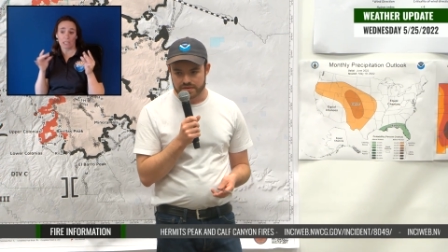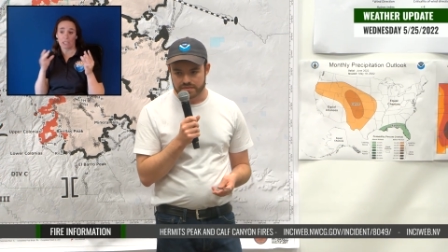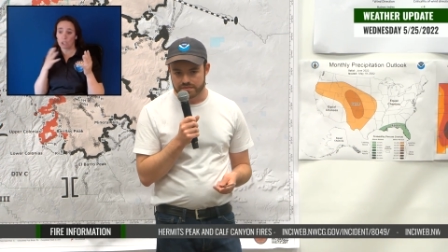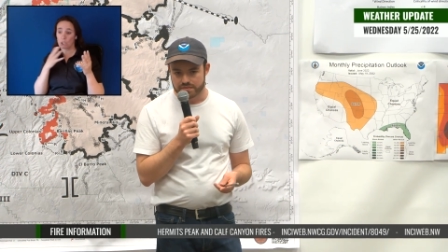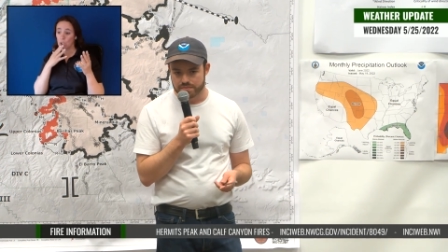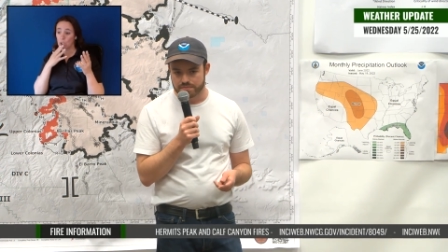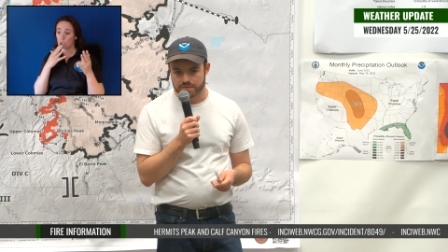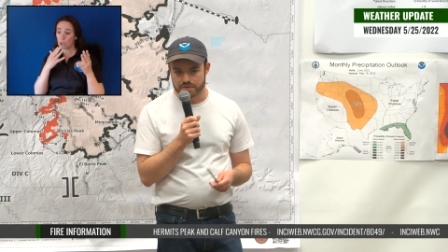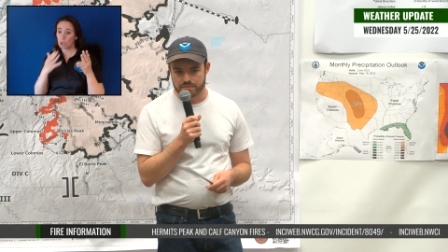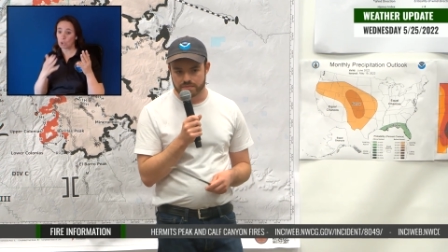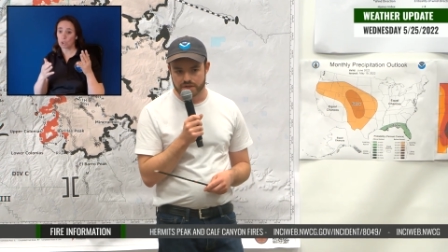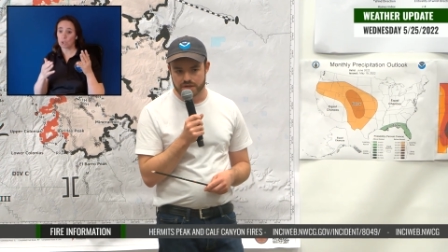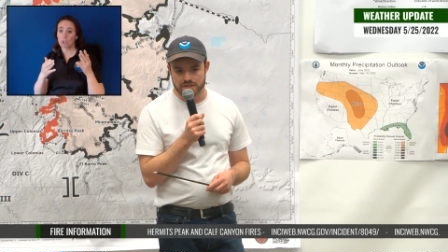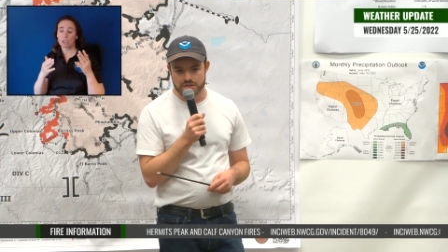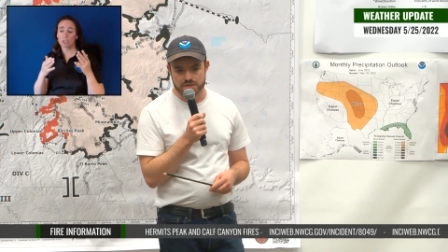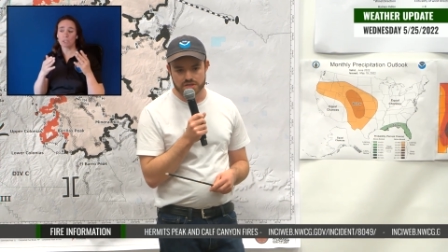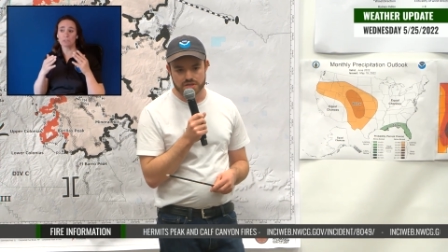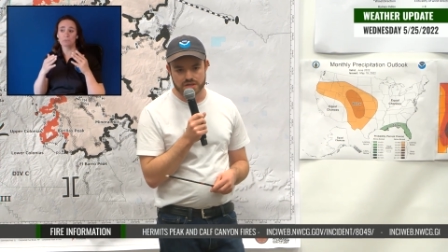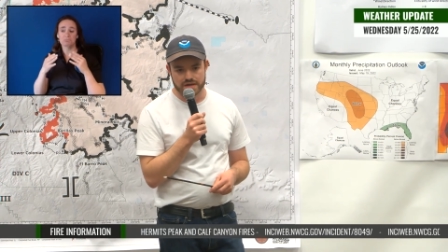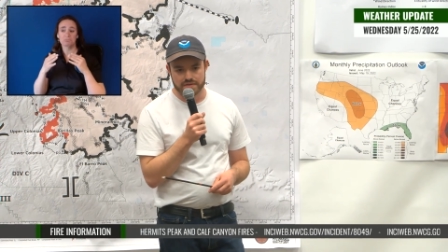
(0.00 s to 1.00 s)
for pretty
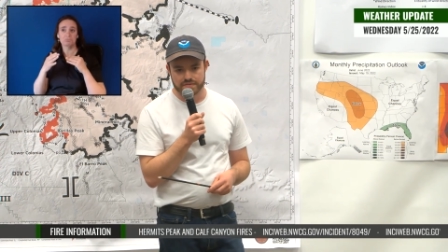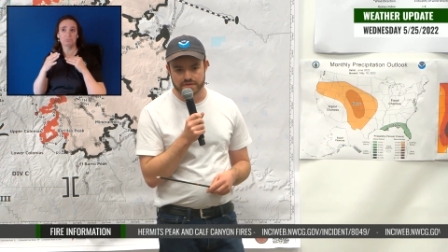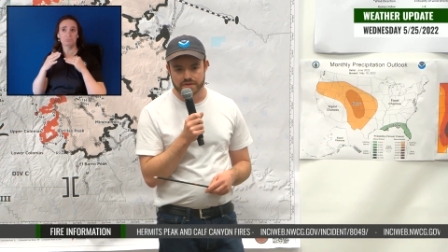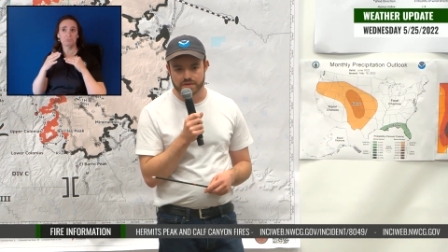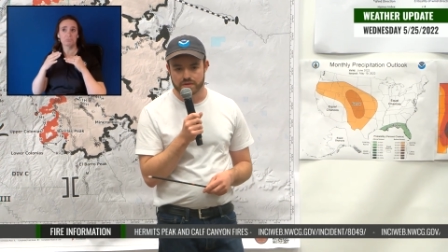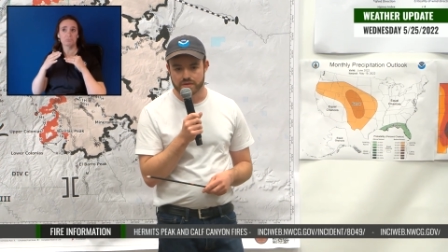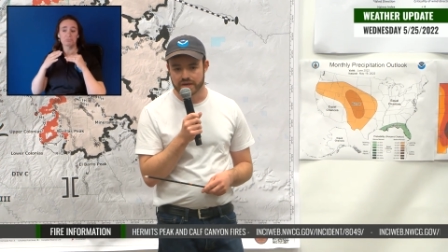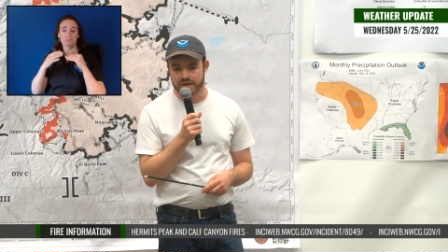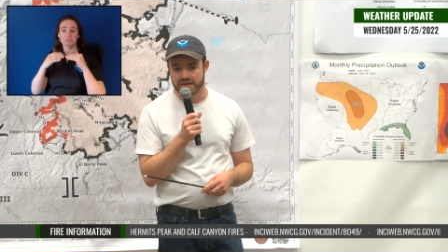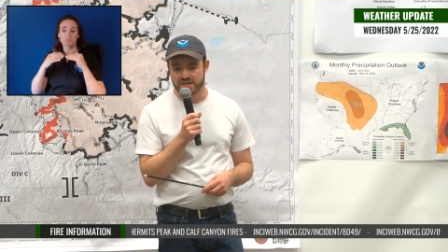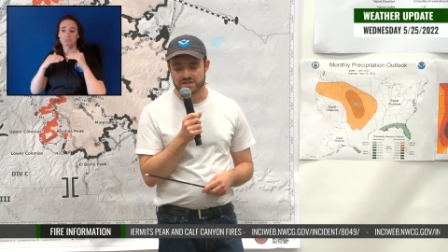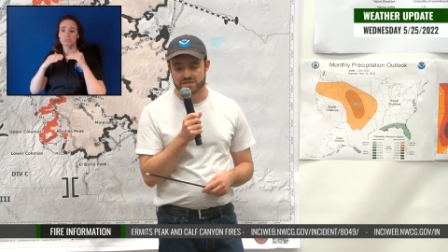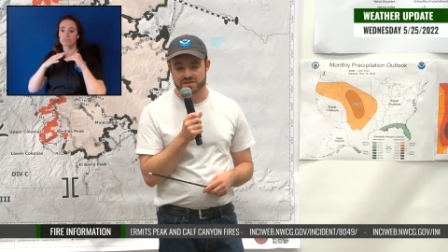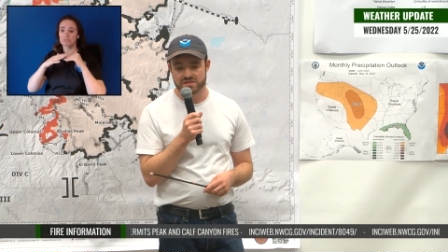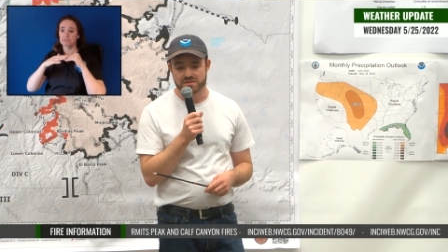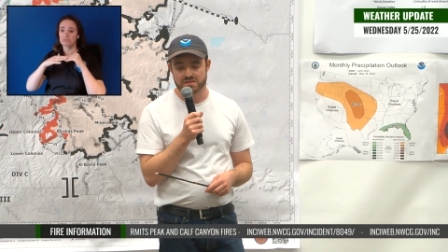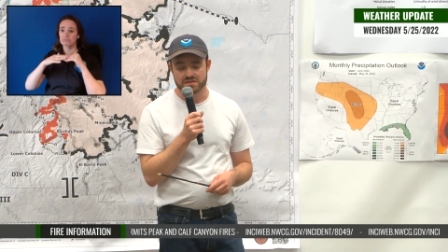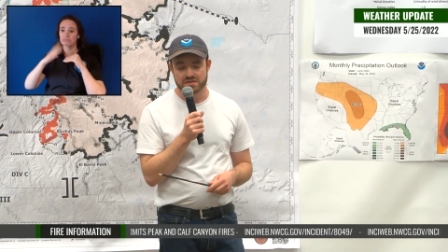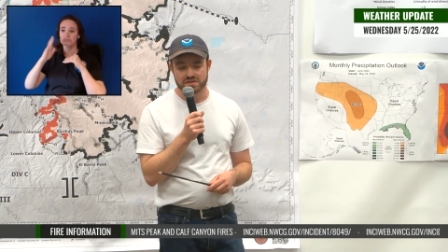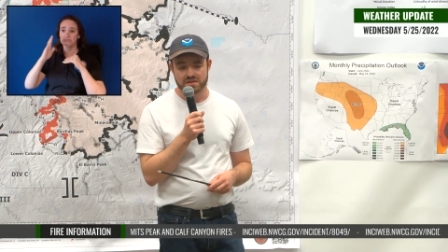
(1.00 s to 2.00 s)
much every location.